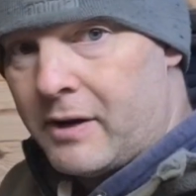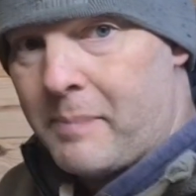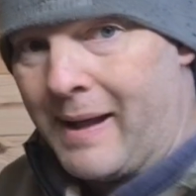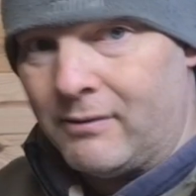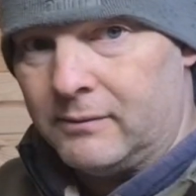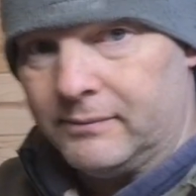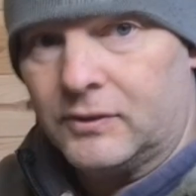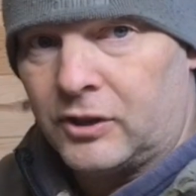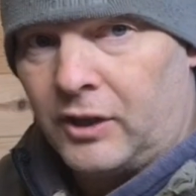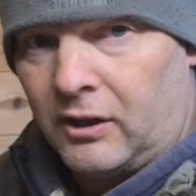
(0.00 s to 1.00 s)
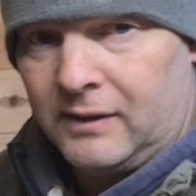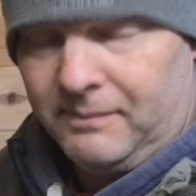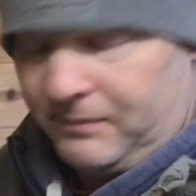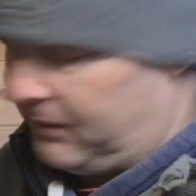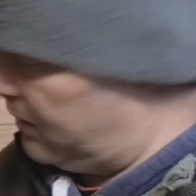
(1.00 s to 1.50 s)
and about tonight,
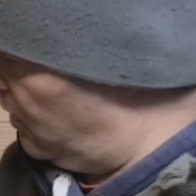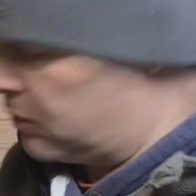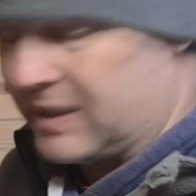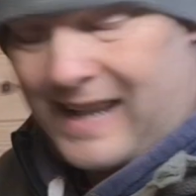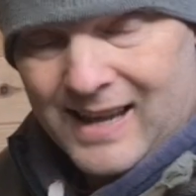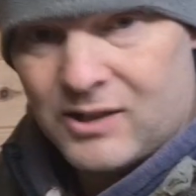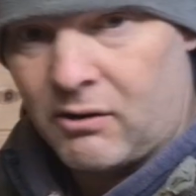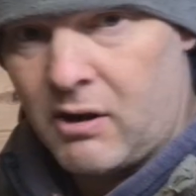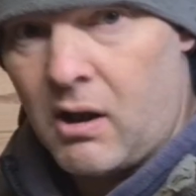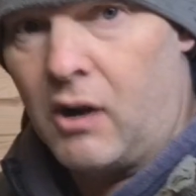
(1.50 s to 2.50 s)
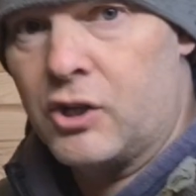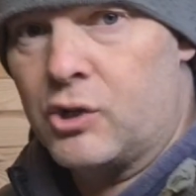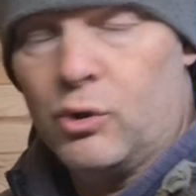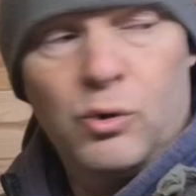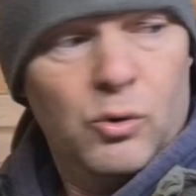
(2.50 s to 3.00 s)
or today sorry, I
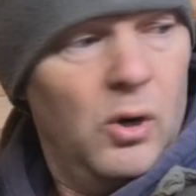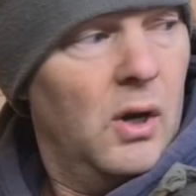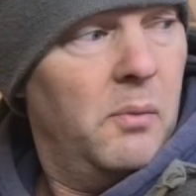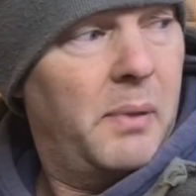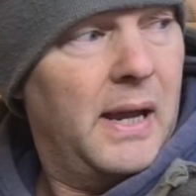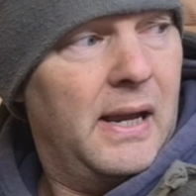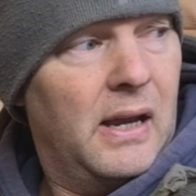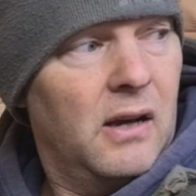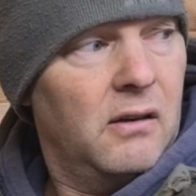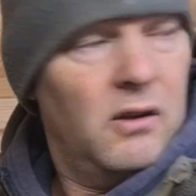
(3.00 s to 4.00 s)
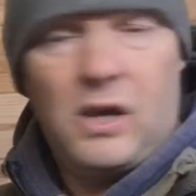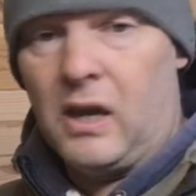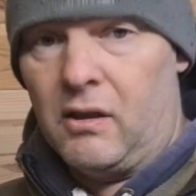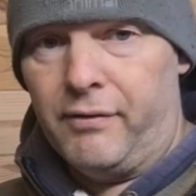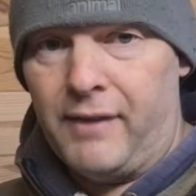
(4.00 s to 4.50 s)
shall be looking
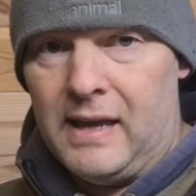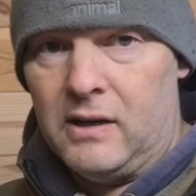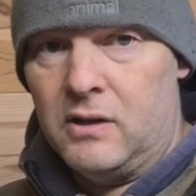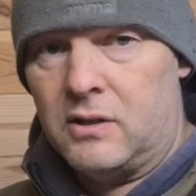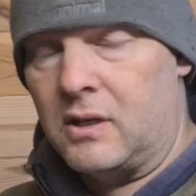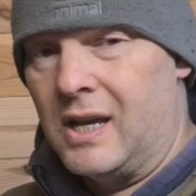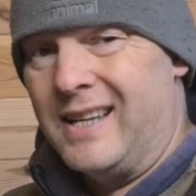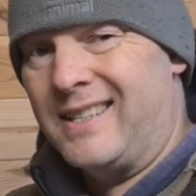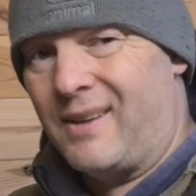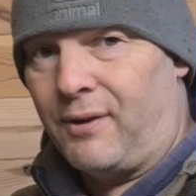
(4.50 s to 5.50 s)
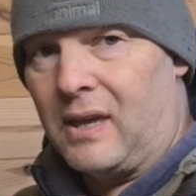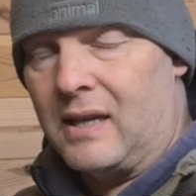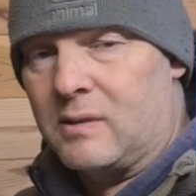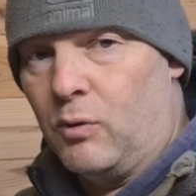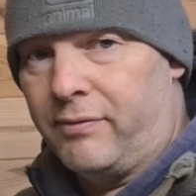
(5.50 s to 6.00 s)
at the feeders, see if I can get
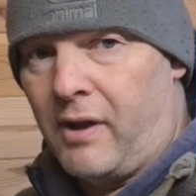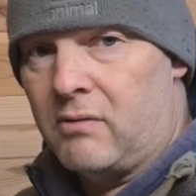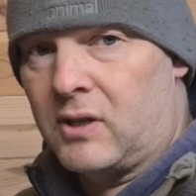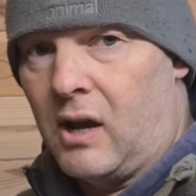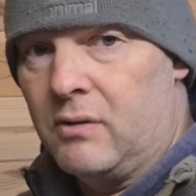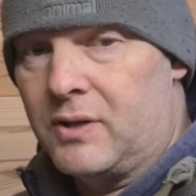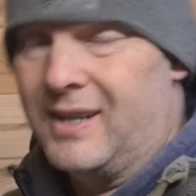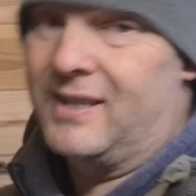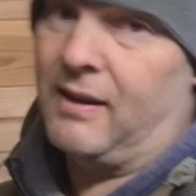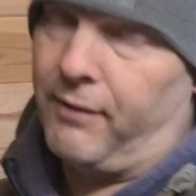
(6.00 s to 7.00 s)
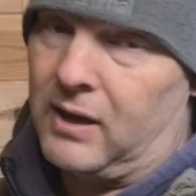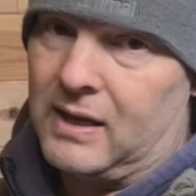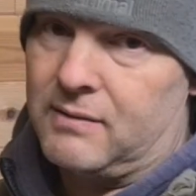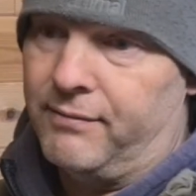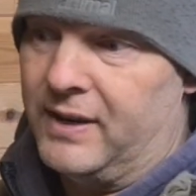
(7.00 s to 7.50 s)
some more photos, see if I can
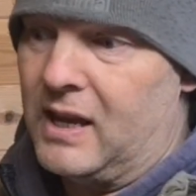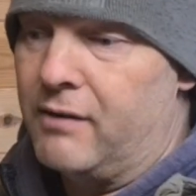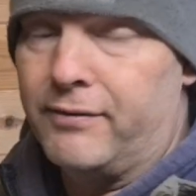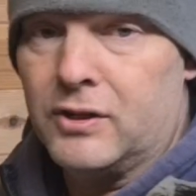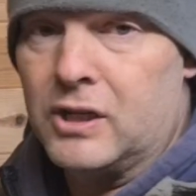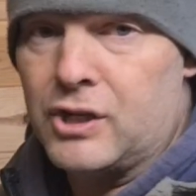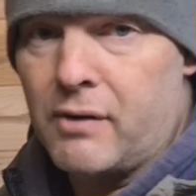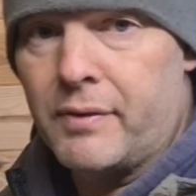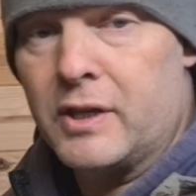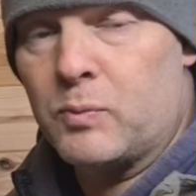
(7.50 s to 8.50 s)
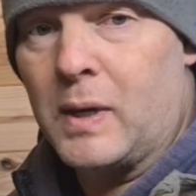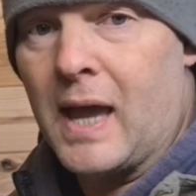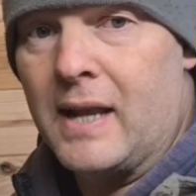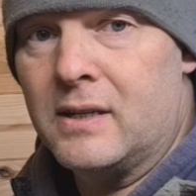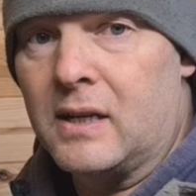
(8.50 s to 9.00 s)
get some video footage over this
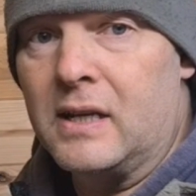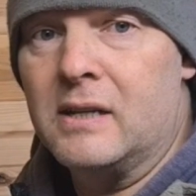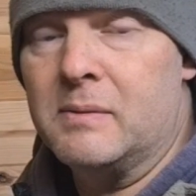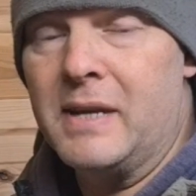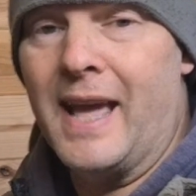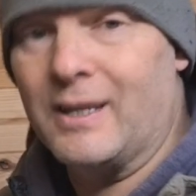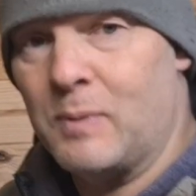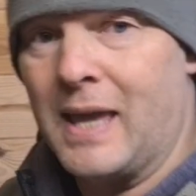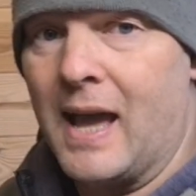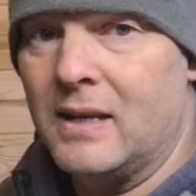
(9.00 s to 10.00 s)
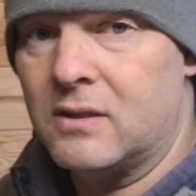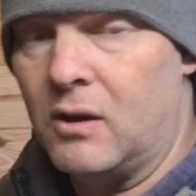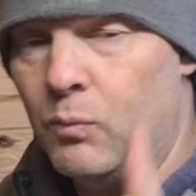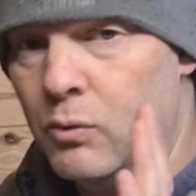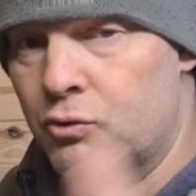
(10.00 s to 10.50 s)
weekend and next weekend,
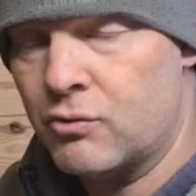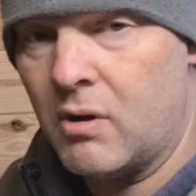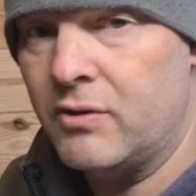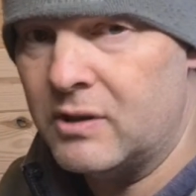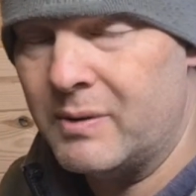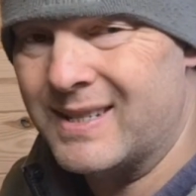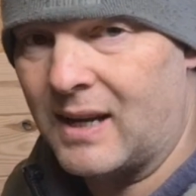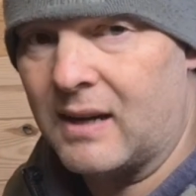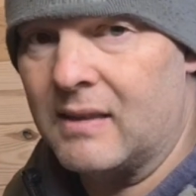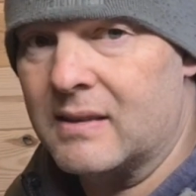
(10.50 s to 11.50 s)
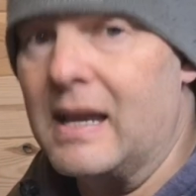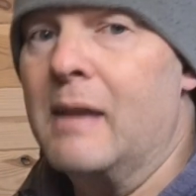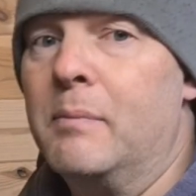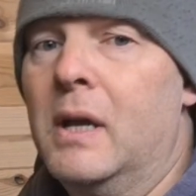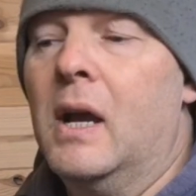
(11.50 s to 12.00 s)
and we'll try and do exactly the
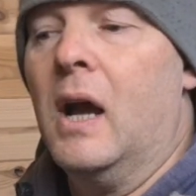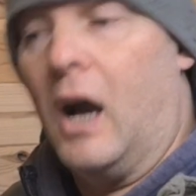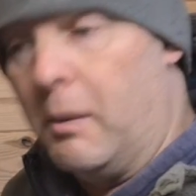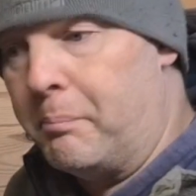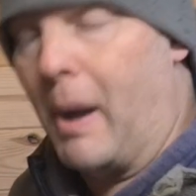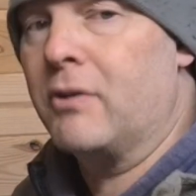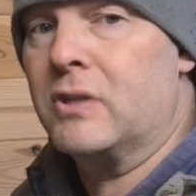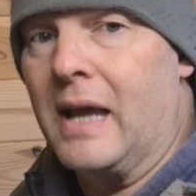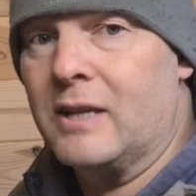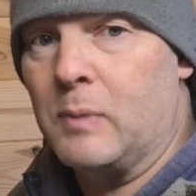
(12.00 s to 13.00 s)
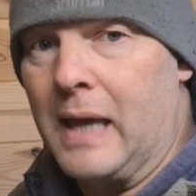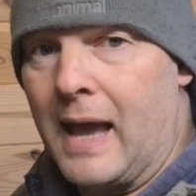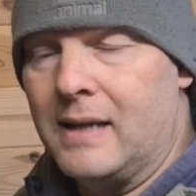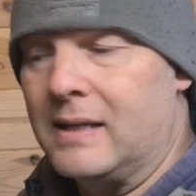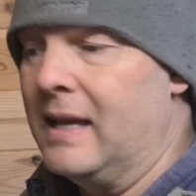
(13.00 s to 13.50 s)
same and post next
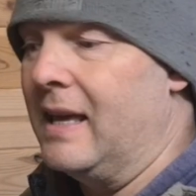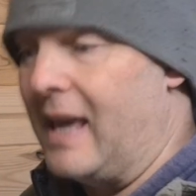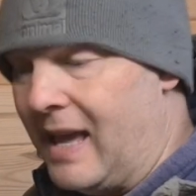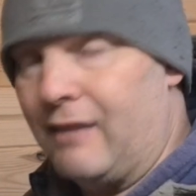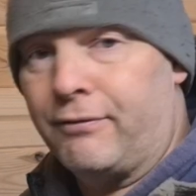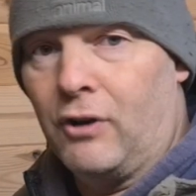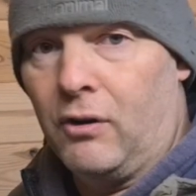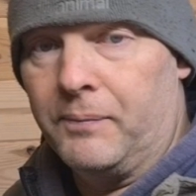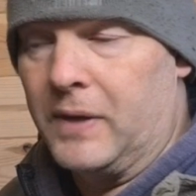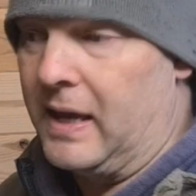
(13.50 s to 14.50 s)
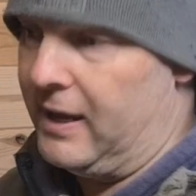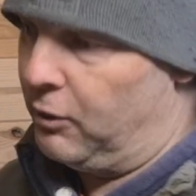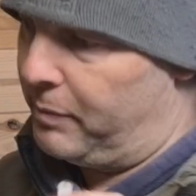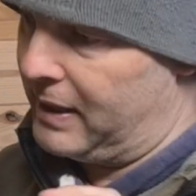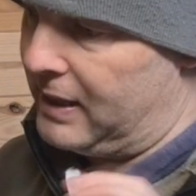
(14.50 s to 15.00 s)
weekend. If not, it
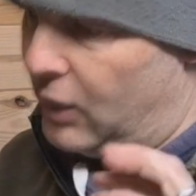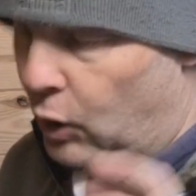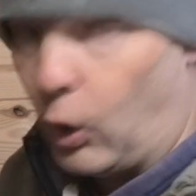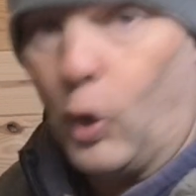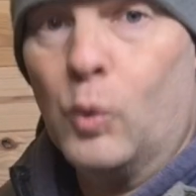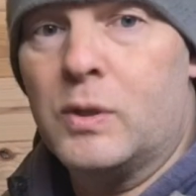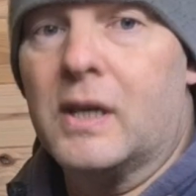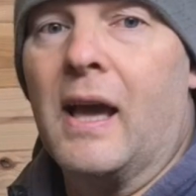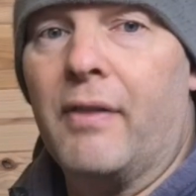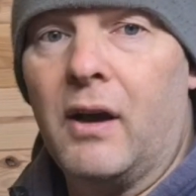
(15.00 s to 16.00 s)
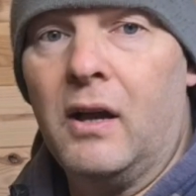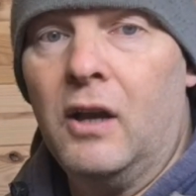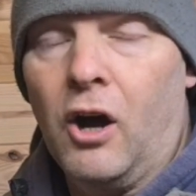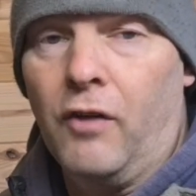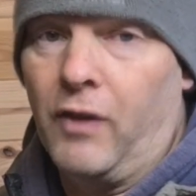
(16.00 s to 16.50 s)
will be all together
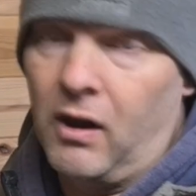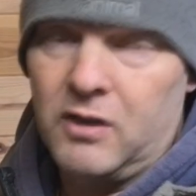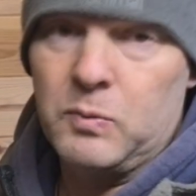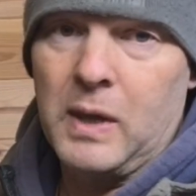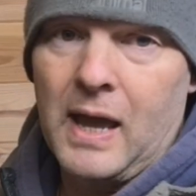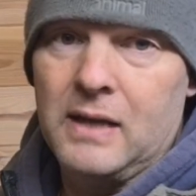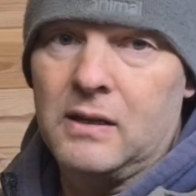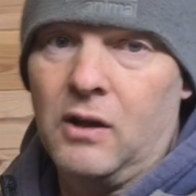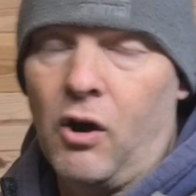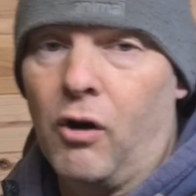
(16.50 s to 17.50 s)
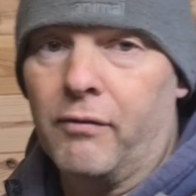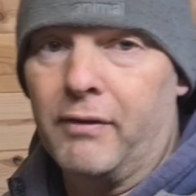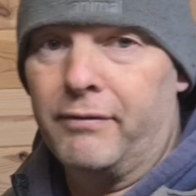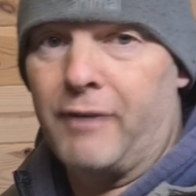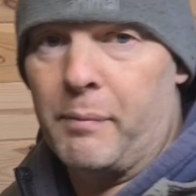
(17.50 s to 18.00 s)
on the last weekend of
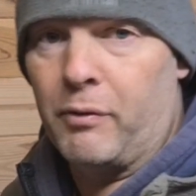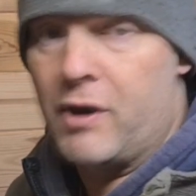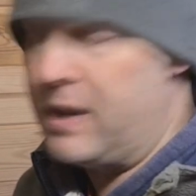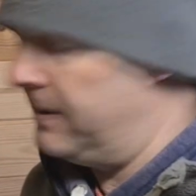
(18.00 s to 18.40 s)
February,